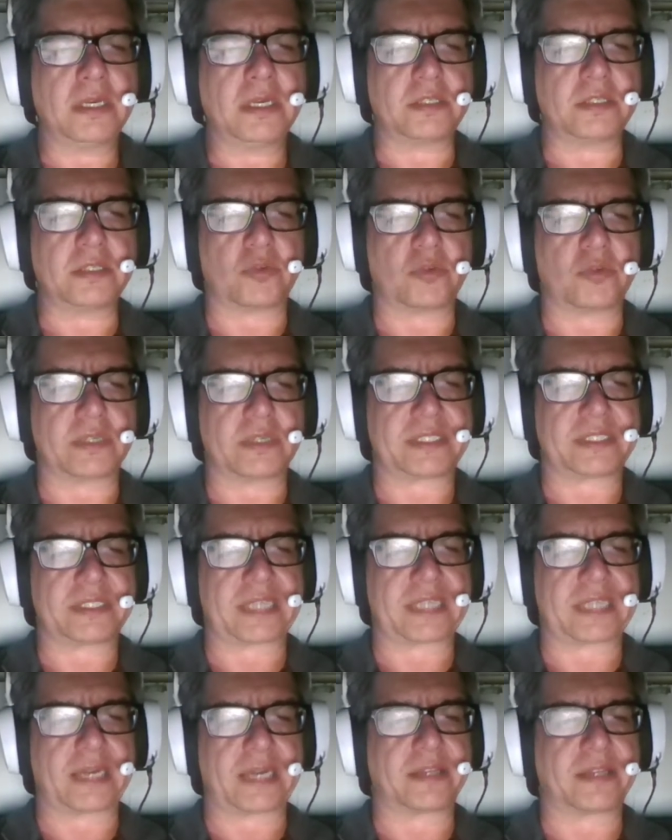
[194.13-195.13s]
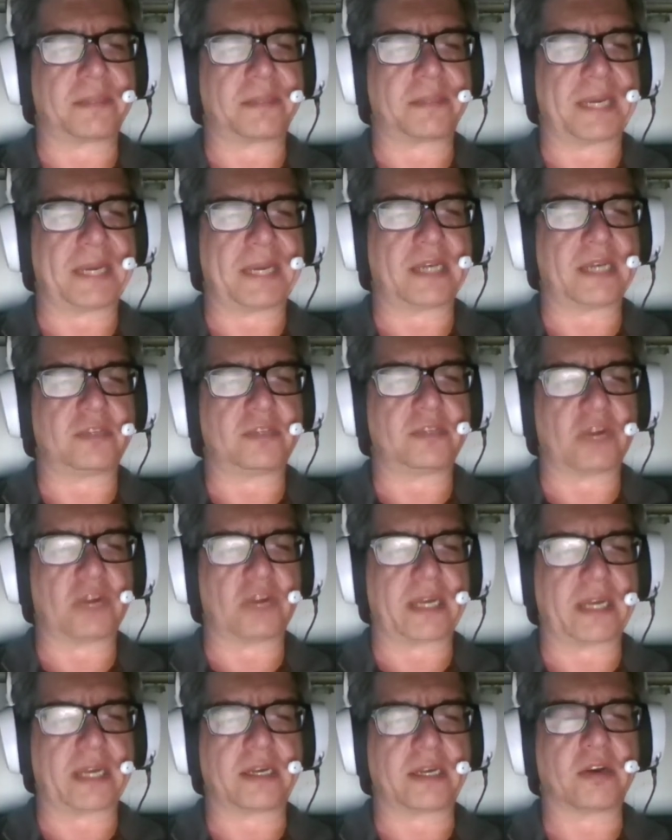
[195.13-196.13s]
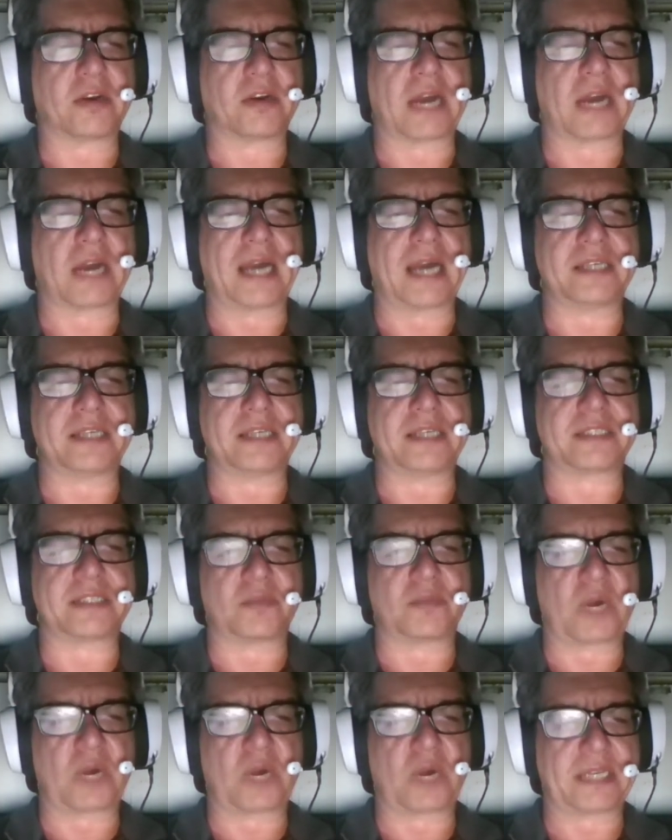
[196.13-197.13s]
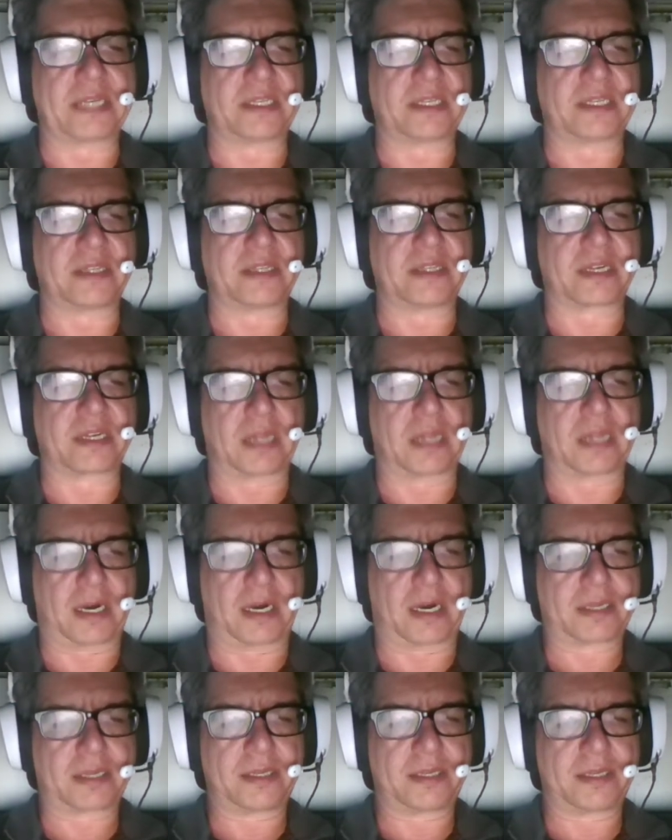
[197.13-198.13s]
Doris sat on the bed, drying her eyes and winding the clock.